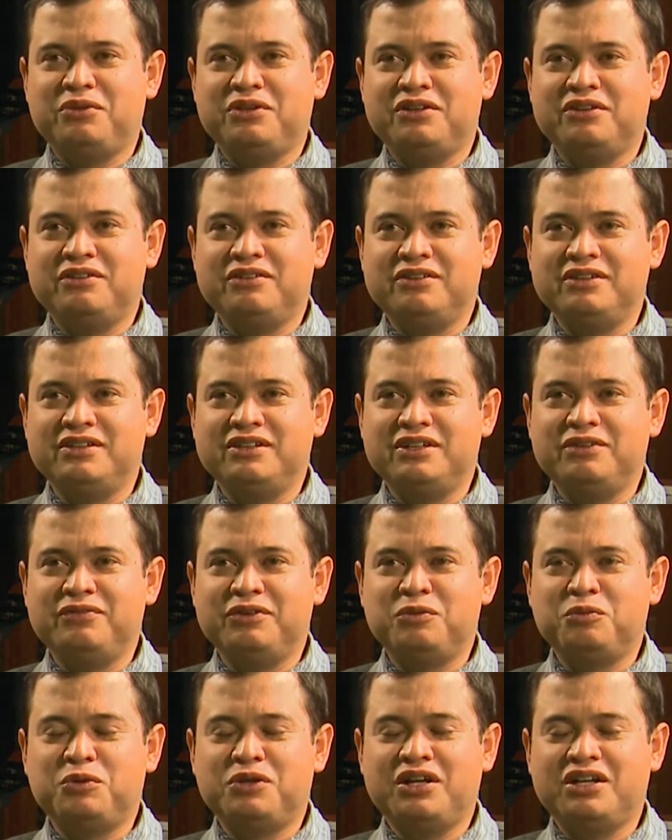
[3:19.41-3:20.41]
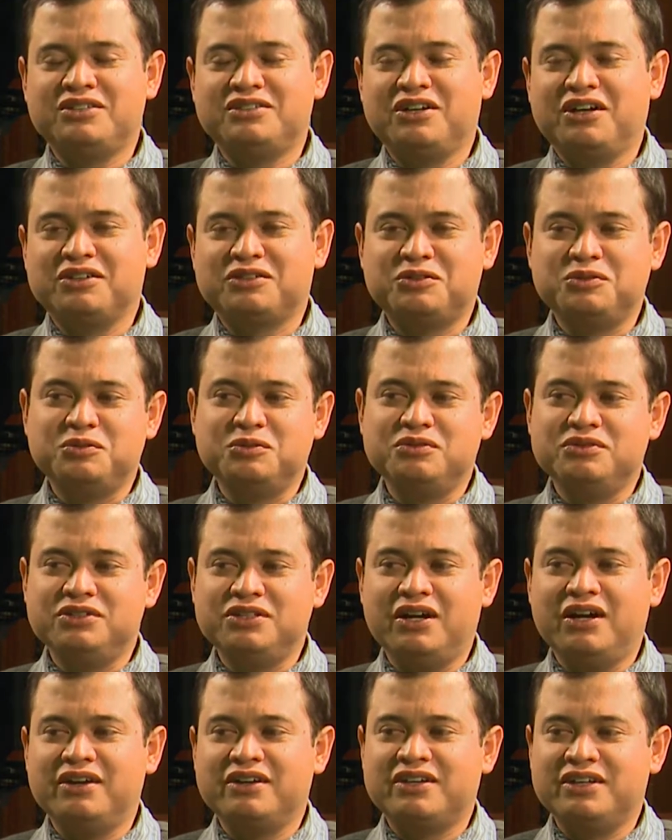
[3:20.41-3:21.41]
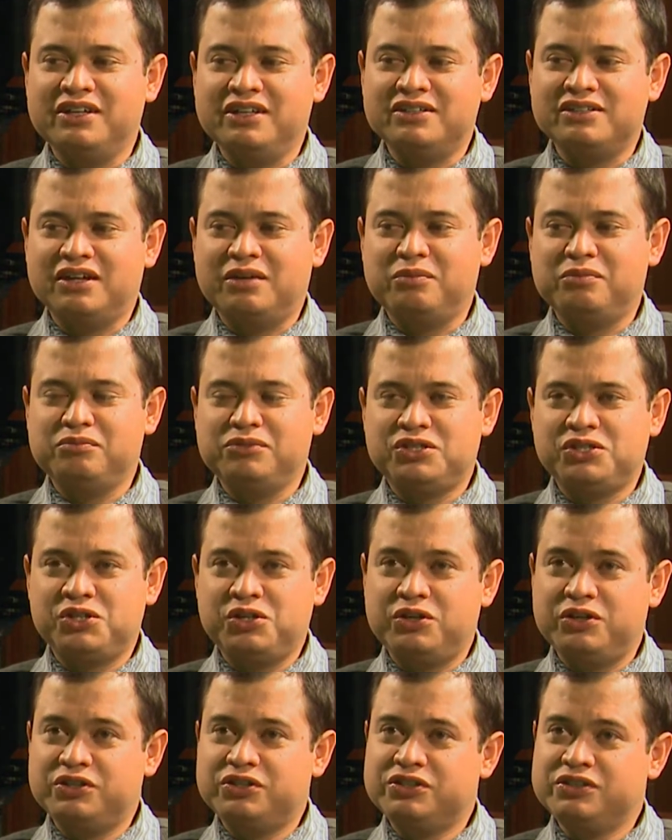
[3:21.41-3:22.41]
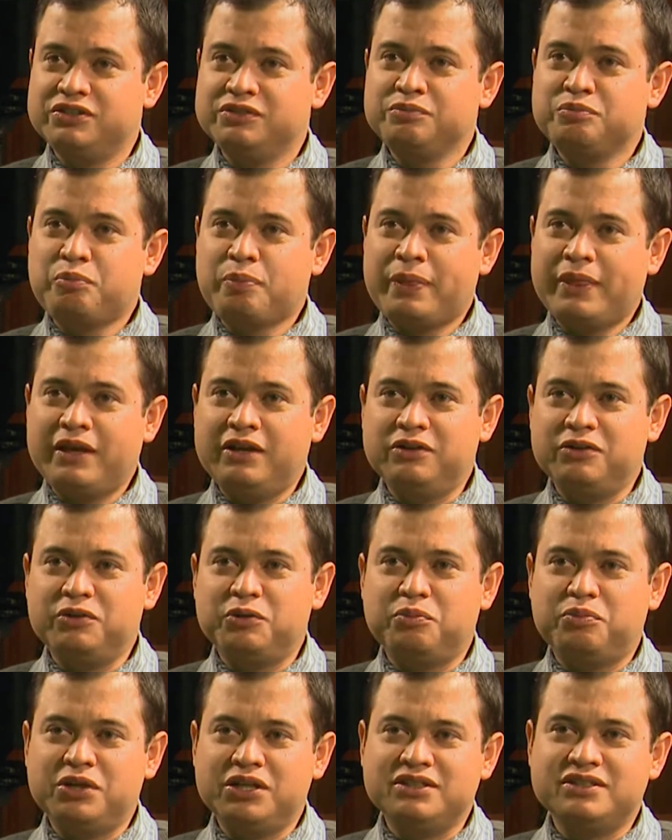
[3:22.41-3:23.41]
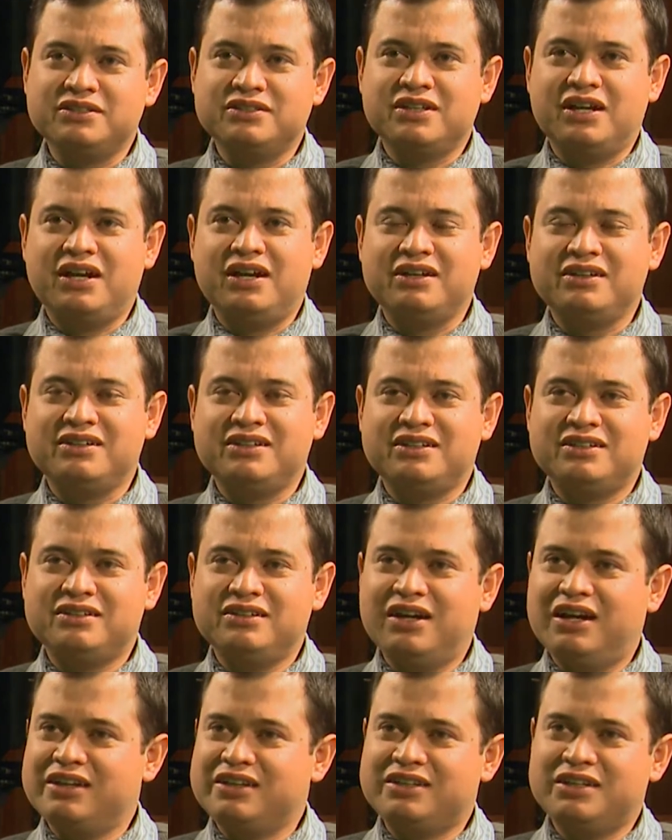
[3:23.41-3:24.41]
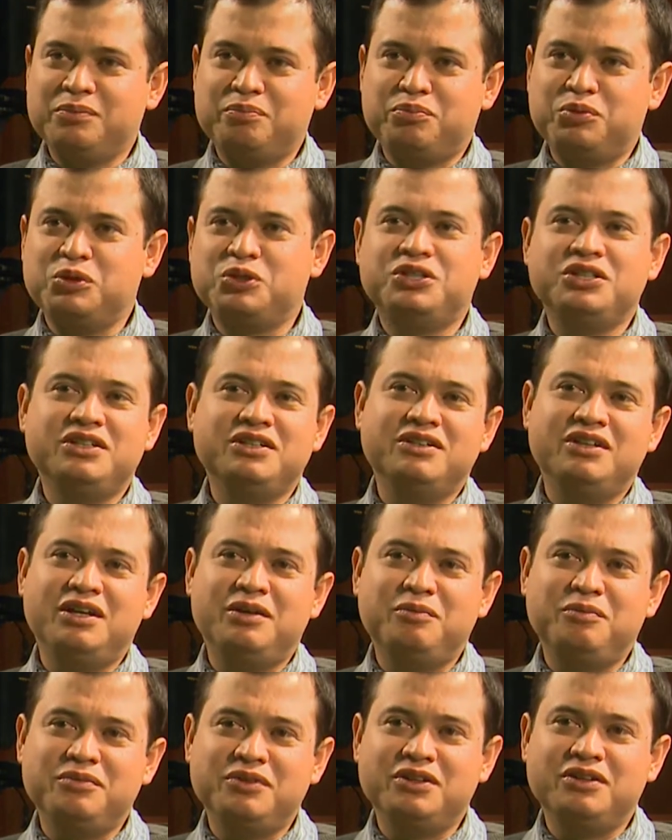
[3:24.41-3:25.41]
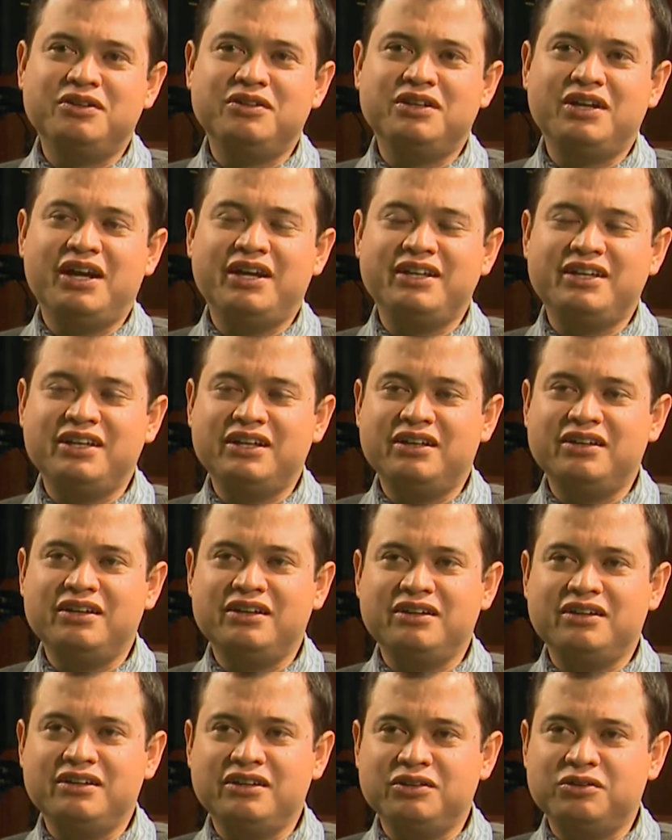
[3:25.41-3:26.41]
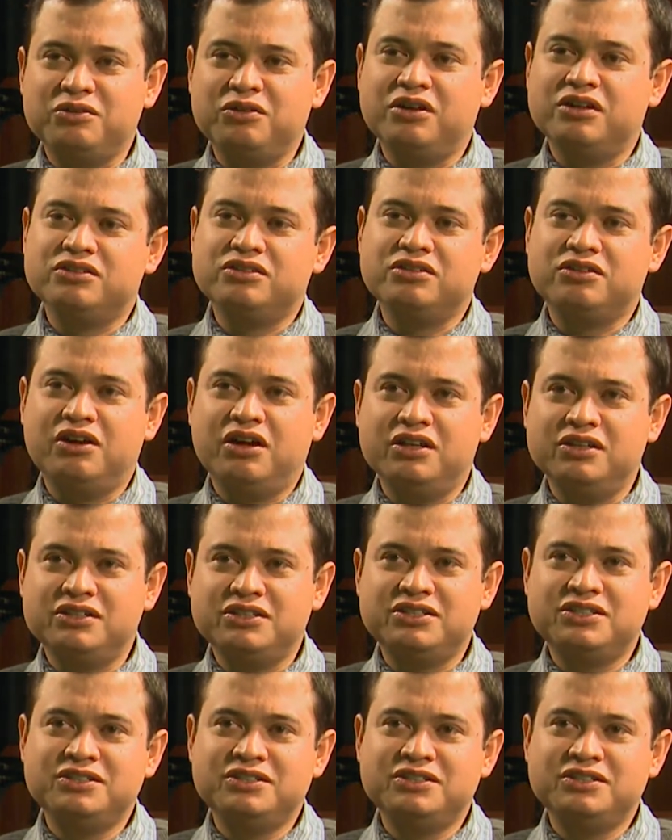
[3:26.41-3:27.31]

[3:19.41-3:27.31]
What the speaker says: And even when I talk to young kids at church and other places, I keep pushing them, the idea they need to go to college.